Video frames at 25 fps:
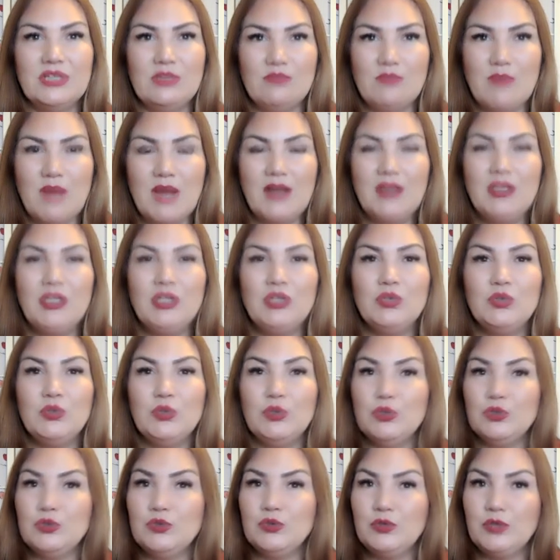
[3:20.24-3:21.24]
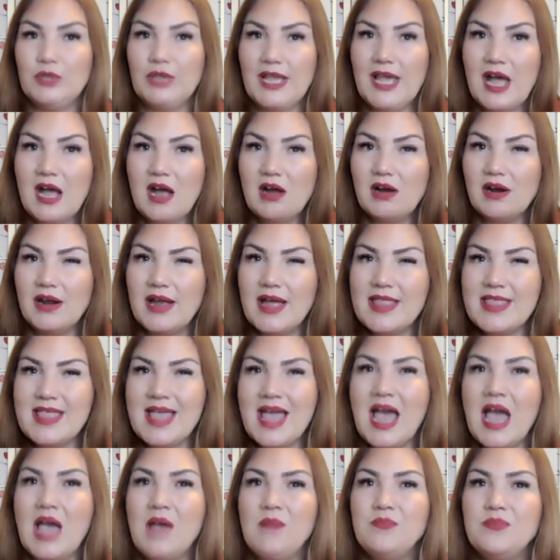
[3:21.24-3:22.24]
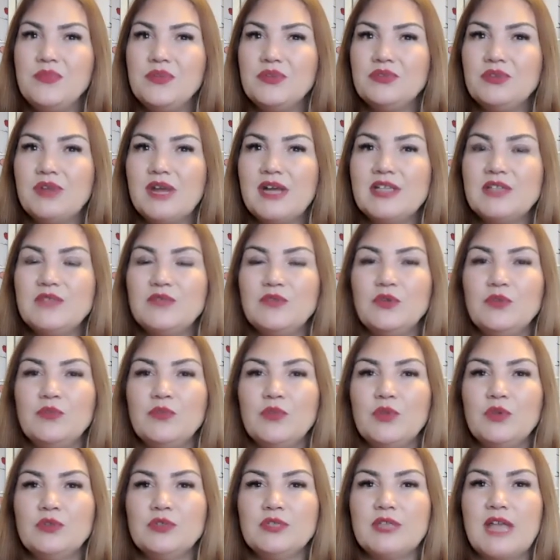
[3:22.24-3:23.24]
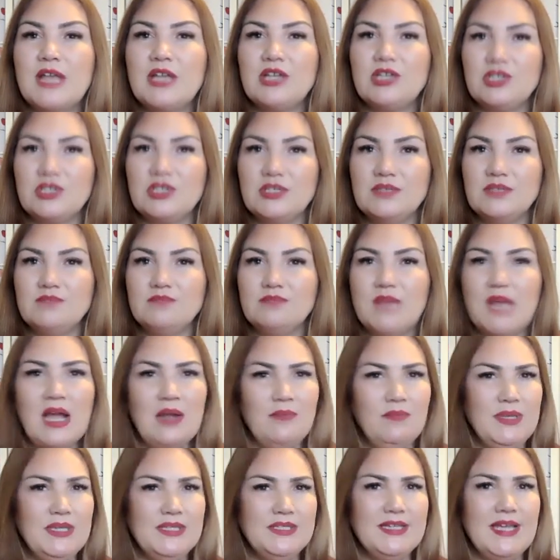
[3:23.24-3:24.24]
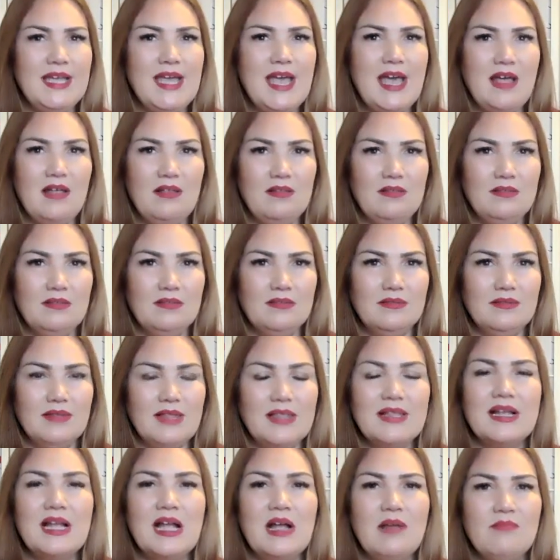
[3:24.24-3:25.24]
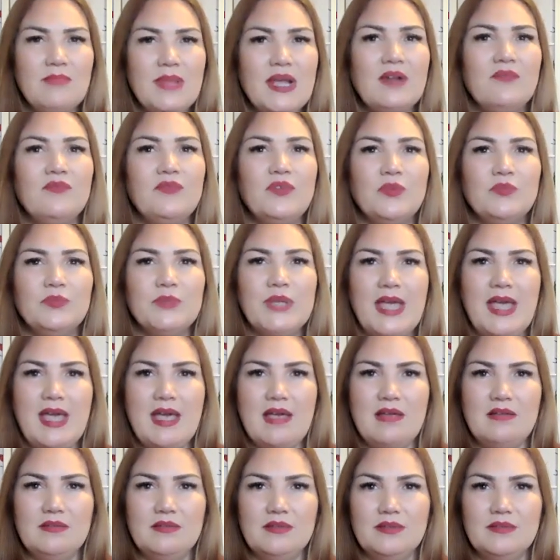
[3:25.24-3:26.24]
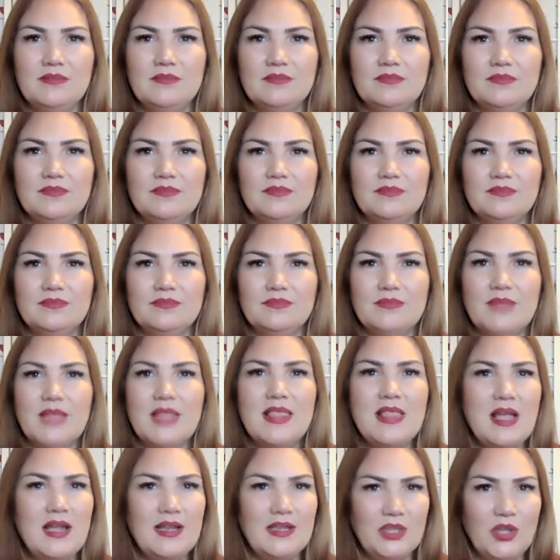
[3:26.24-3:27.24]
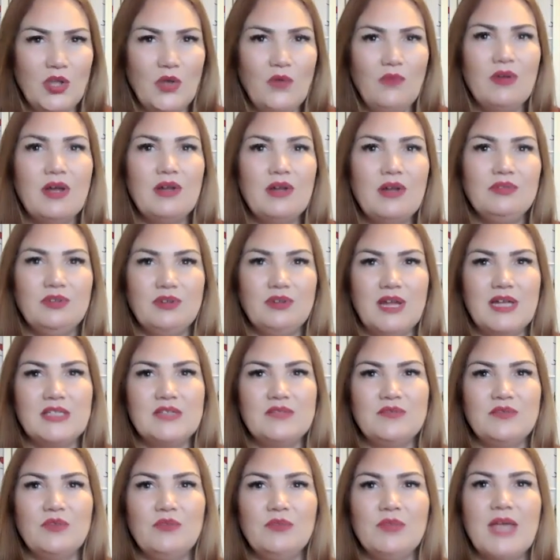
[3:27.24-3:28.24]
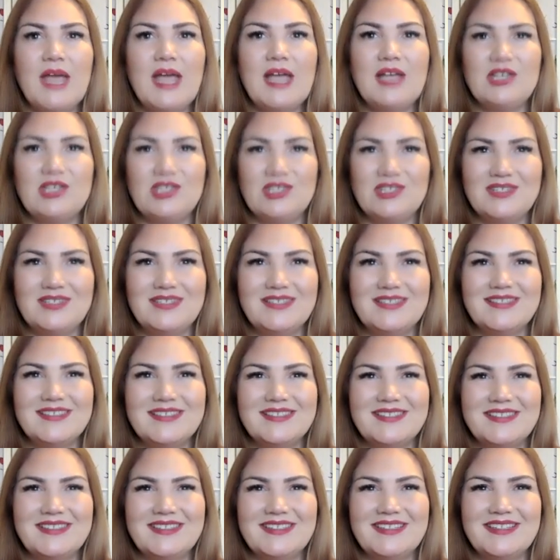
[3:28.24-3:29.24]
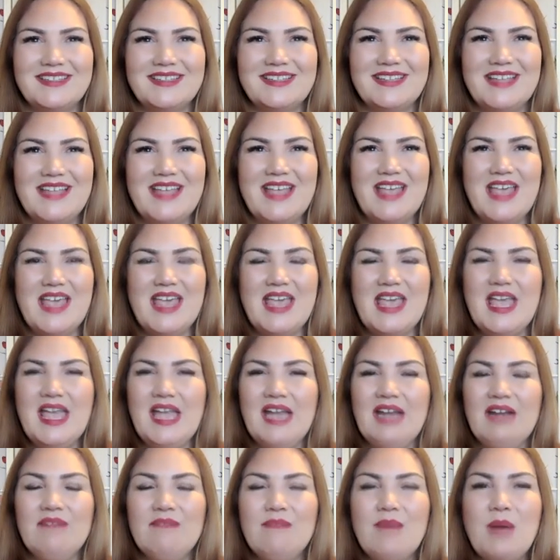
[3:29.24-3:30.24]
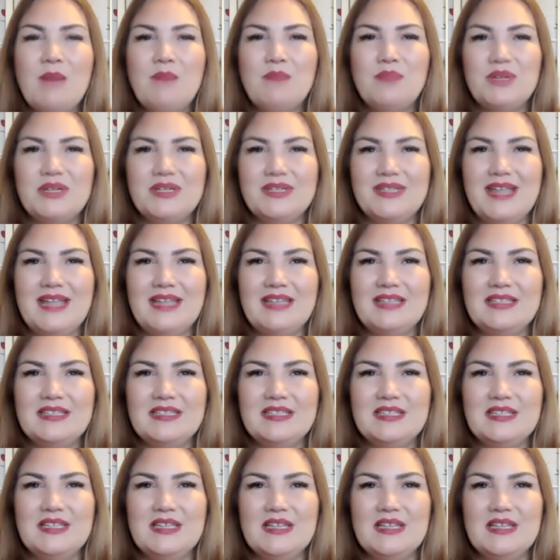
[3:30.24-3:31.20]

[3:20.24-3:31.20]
remind you who you truly are and happy rise from those ashes. I've been to hell and come back from the hell. And I know how to rise from the ashes. Remember that